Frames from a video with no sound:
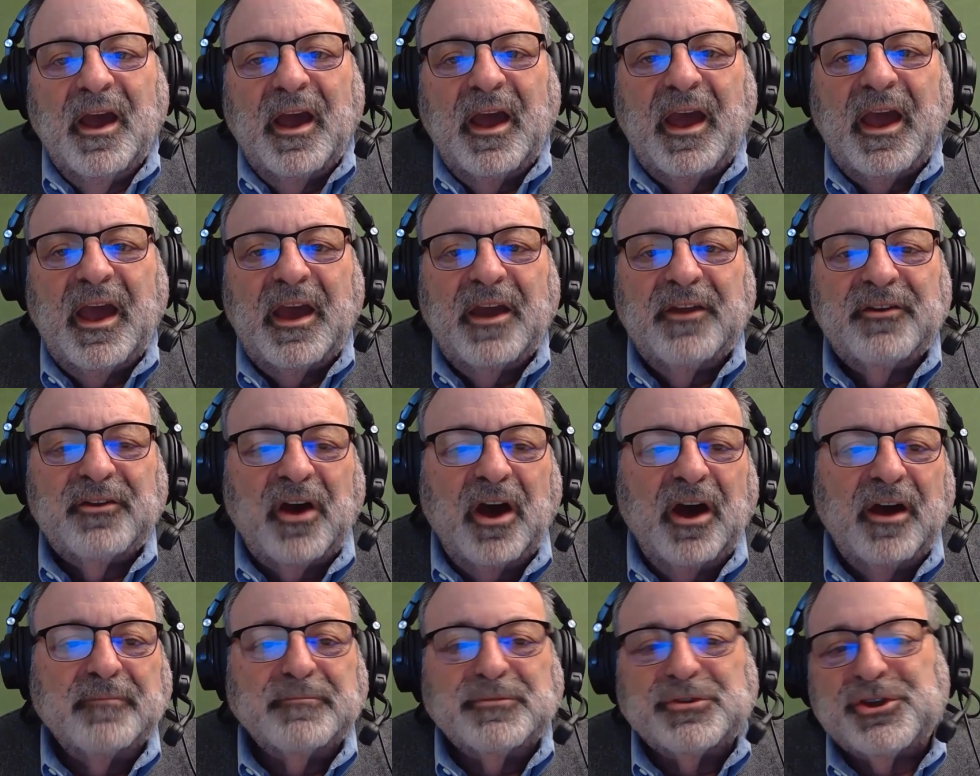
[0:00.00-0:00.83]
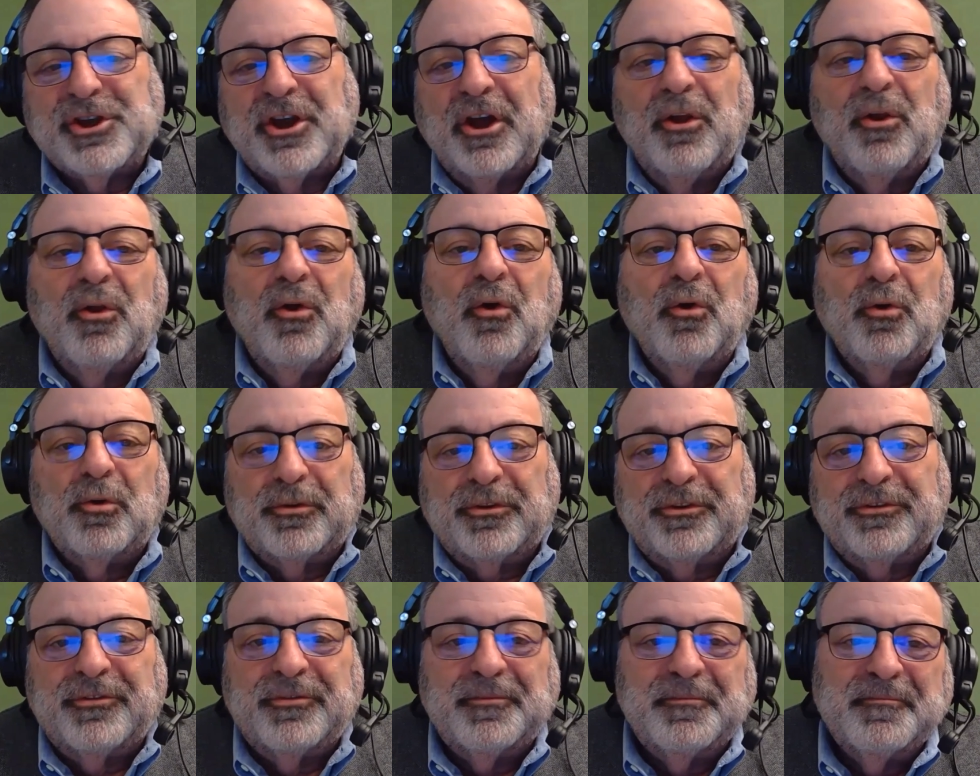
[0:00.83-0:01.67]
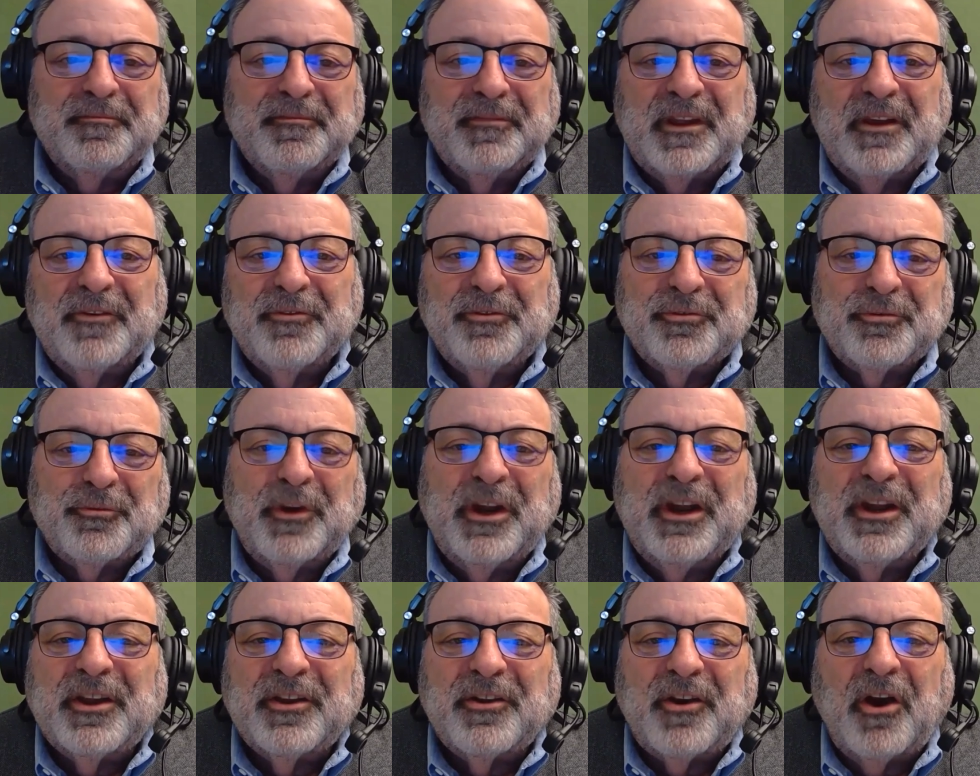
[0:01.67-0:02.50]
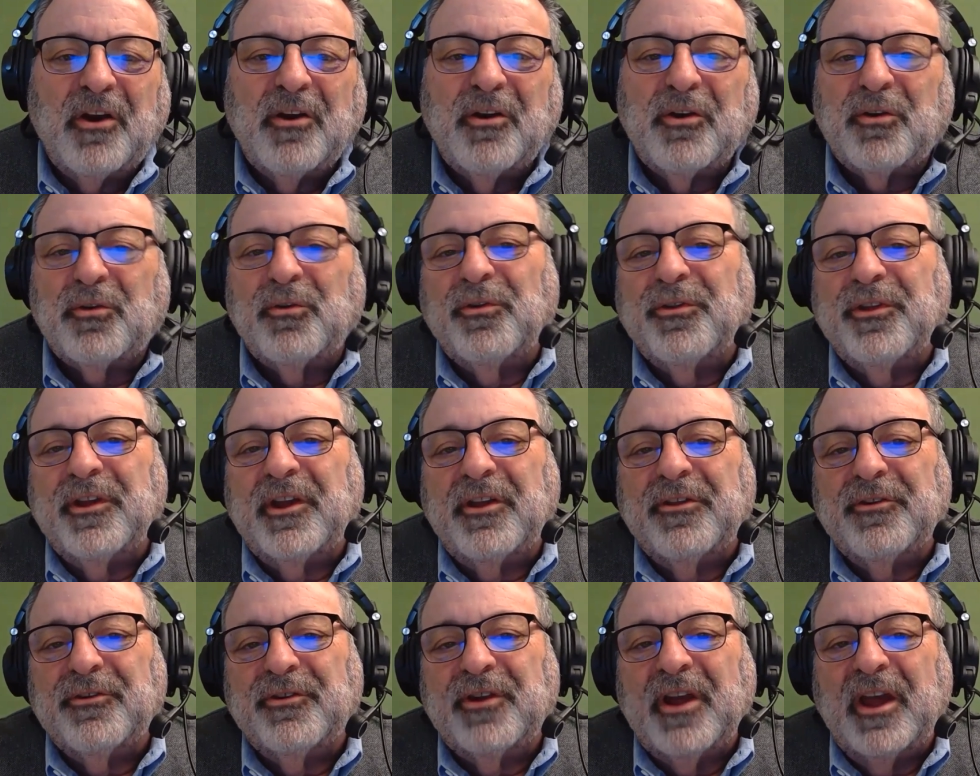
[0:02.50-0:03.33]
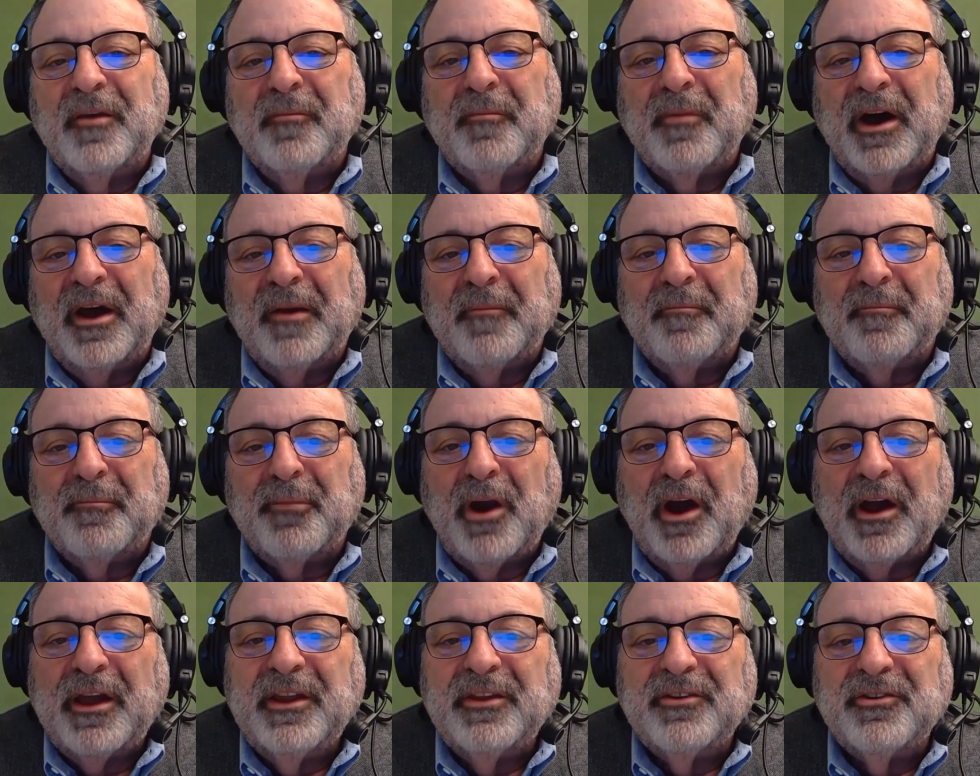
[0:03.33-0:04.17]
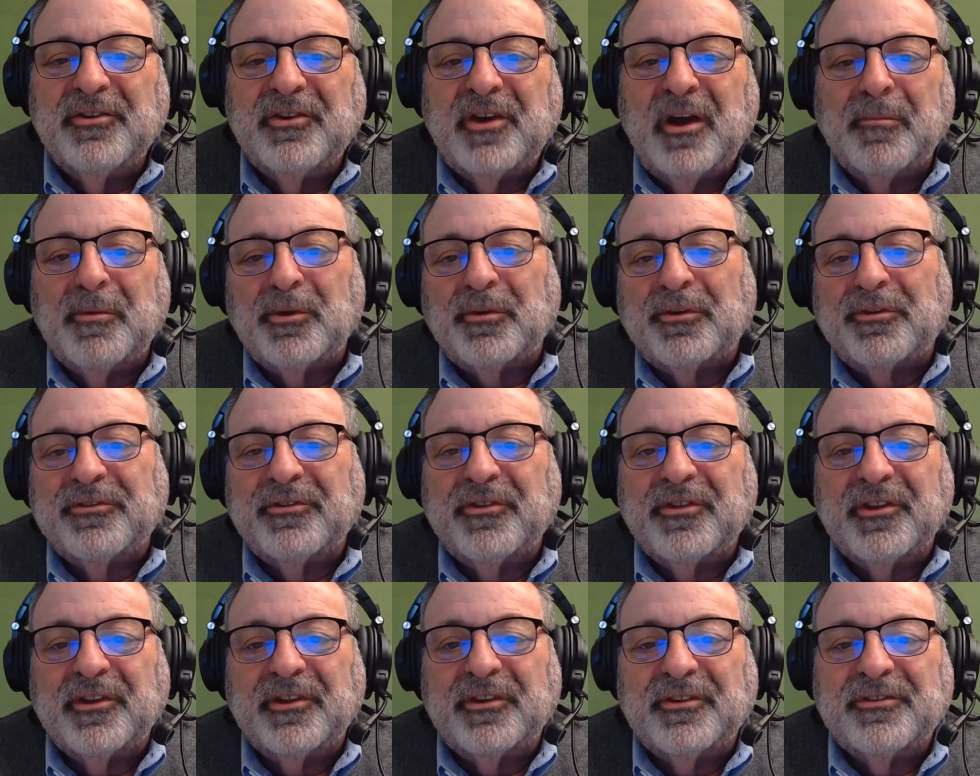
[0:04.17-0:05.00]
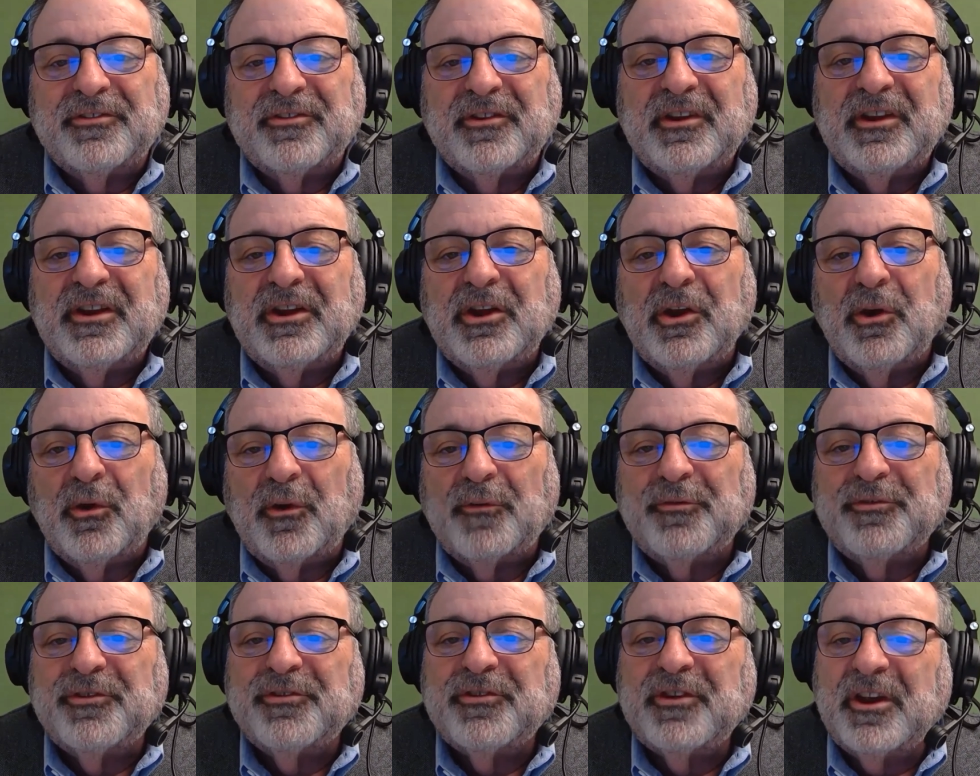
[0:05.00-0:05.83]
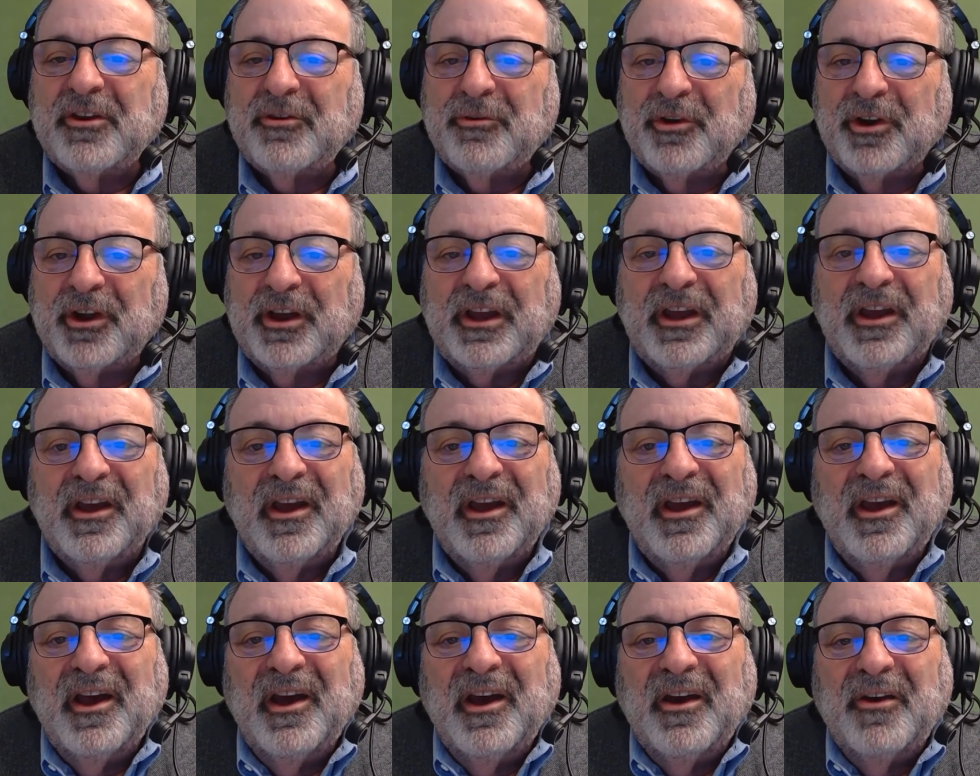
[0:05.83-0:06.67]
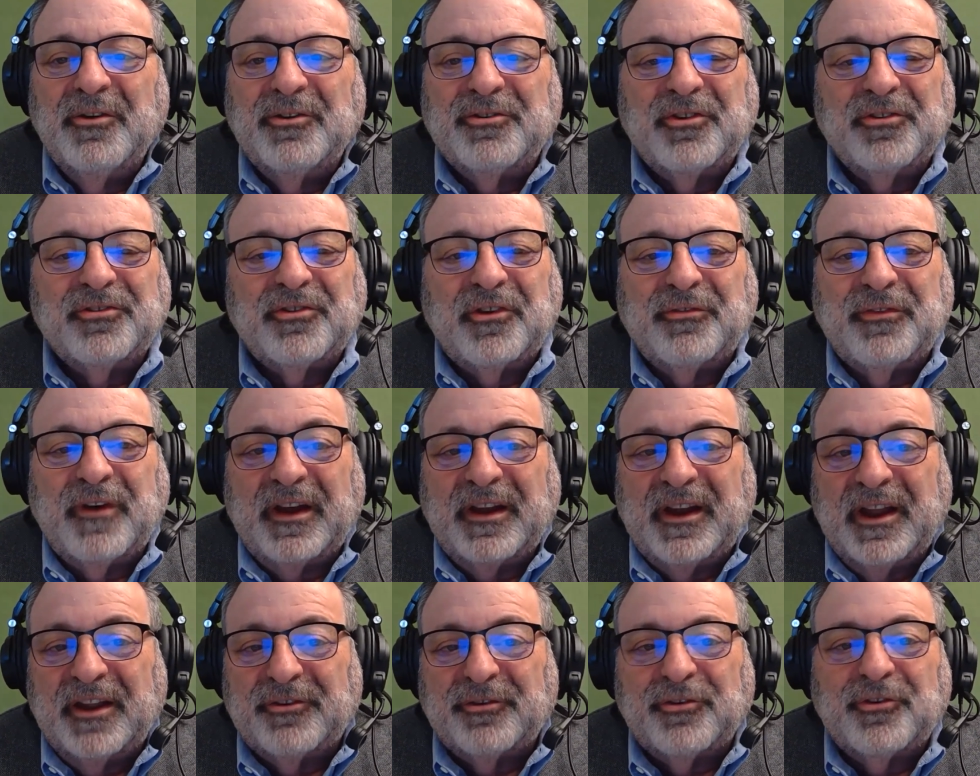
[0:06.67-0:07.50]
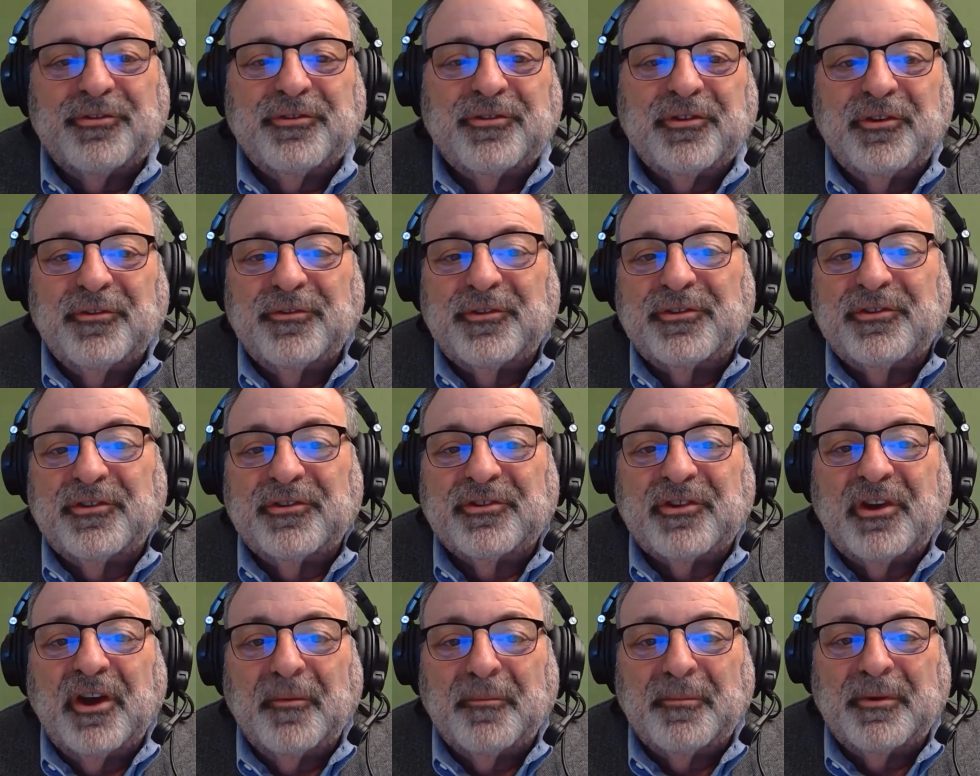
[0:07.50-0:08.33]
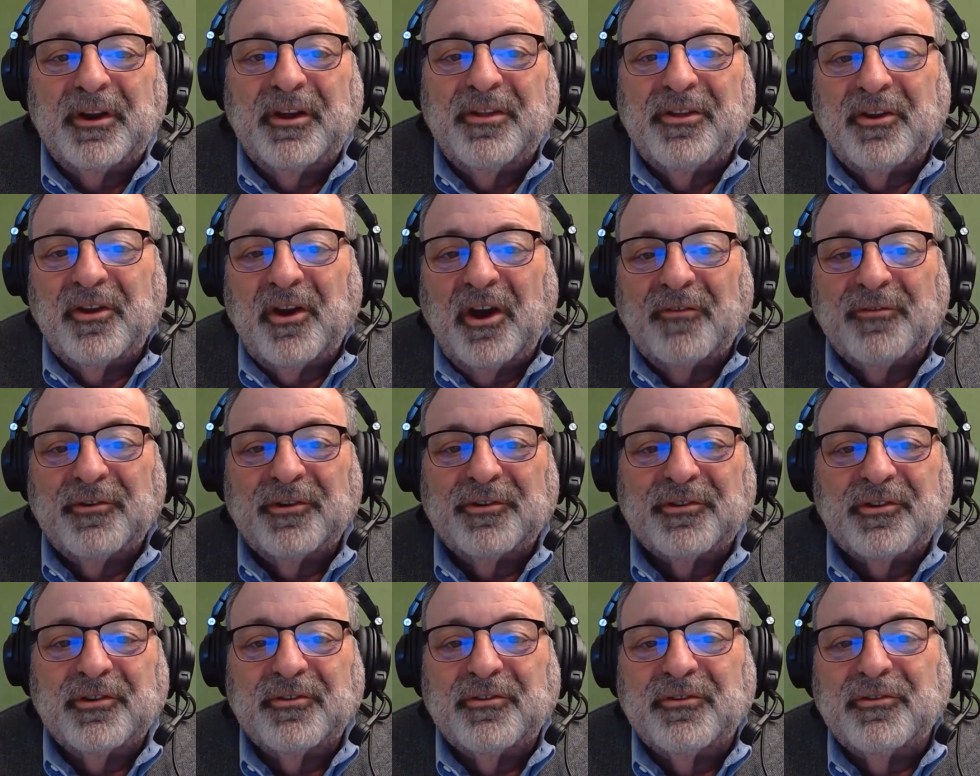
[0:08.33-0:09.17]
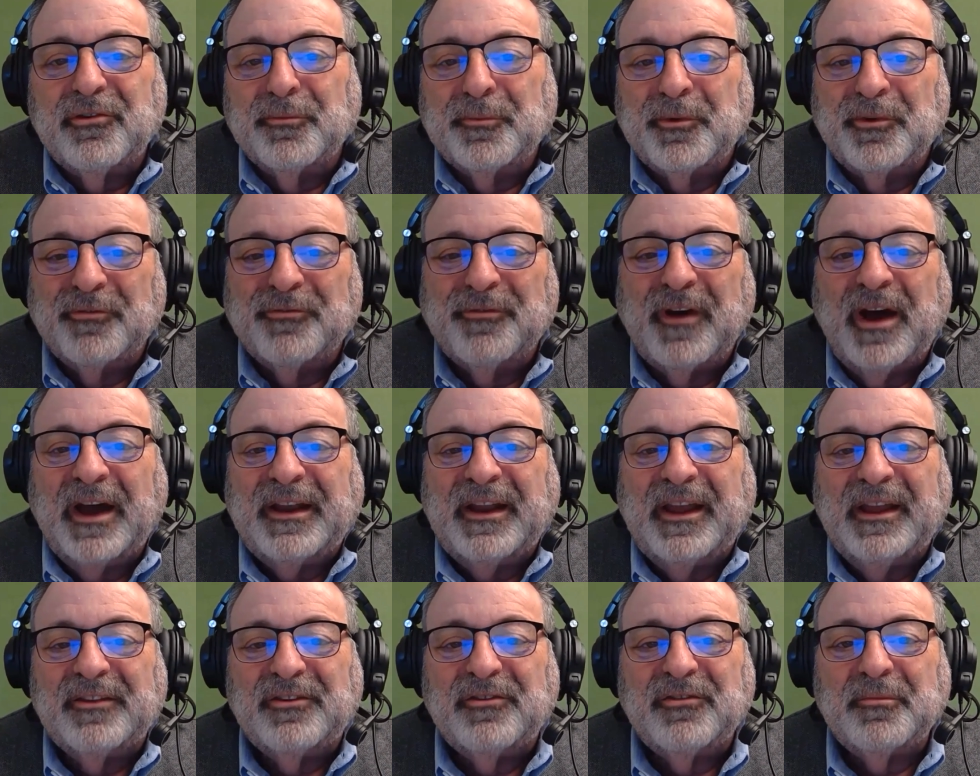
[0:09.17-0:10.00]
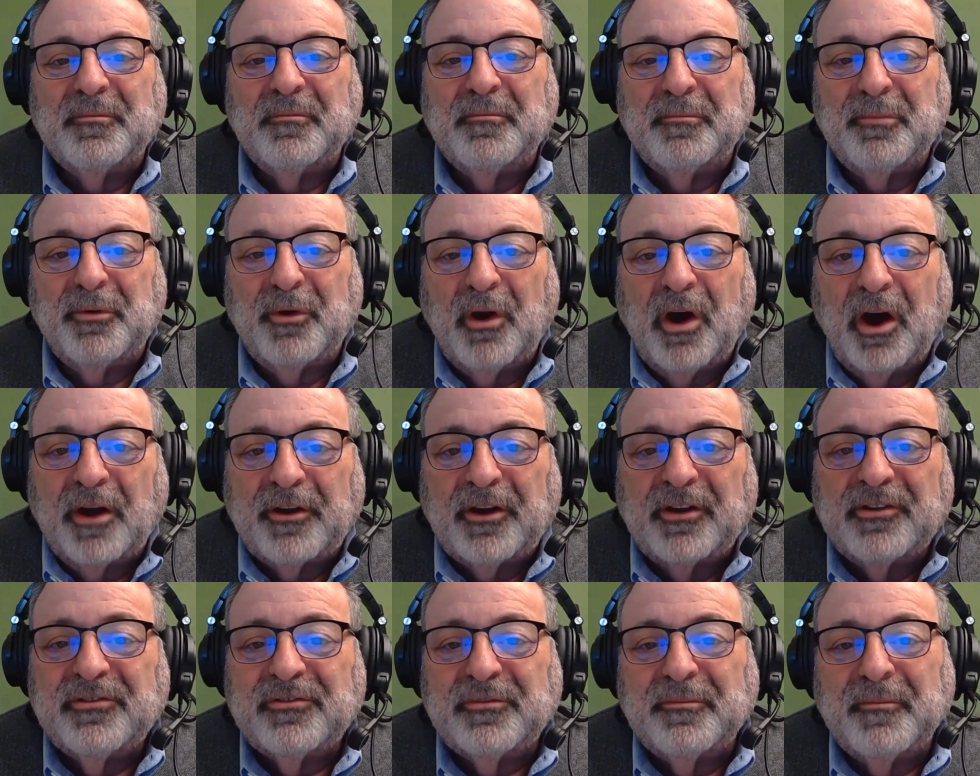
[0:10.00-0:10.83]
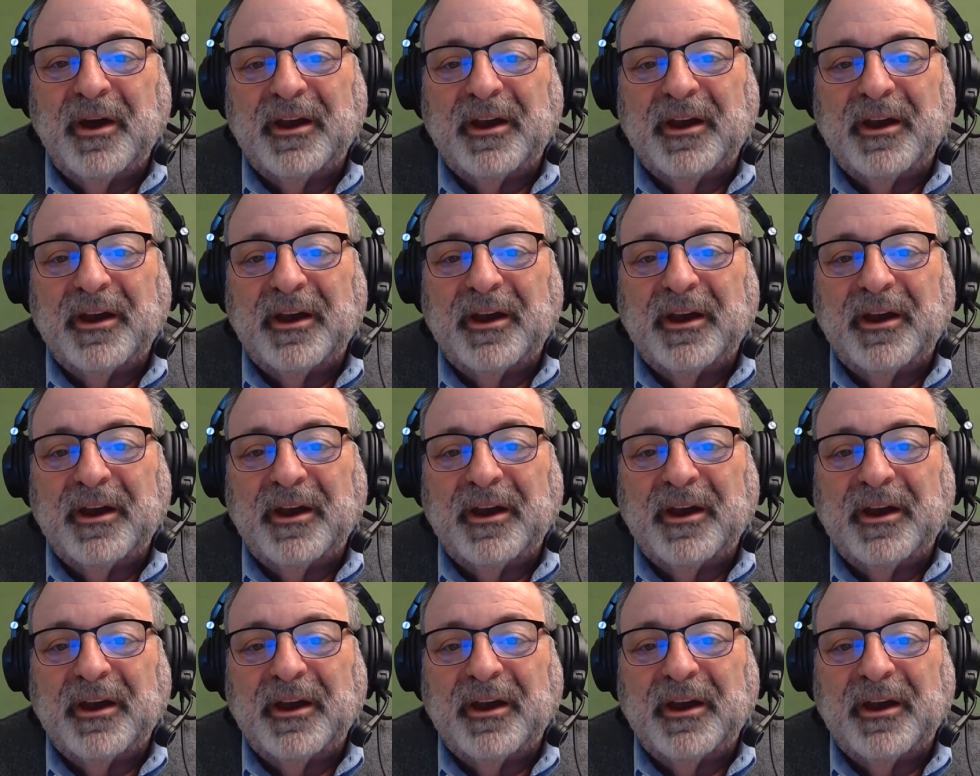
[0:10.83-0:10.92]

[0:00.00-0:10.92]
And I'm Shel Holtz. I was reading an article the other day by Brian Doubles, the CEO of Synchrony, which is a financial services company that offers consumer finance products.